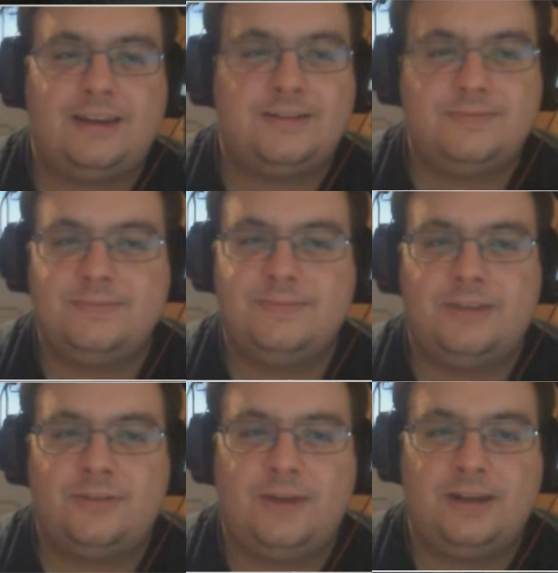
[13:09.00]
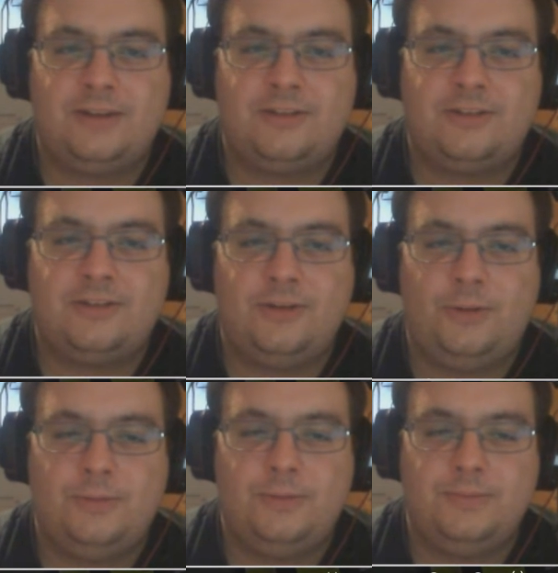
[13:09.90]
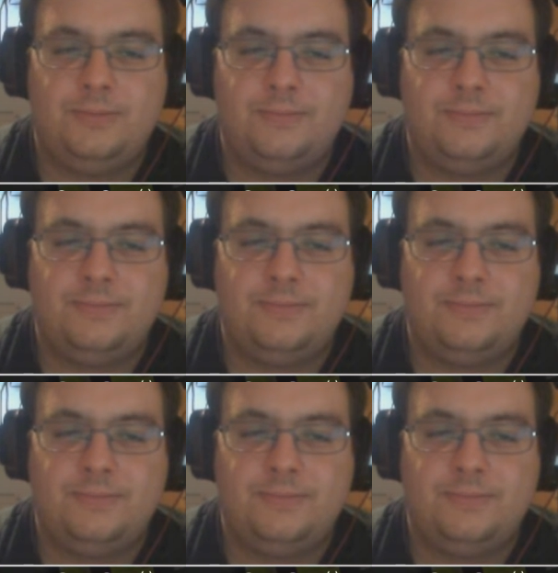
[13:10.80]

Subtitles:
Like, this fight is so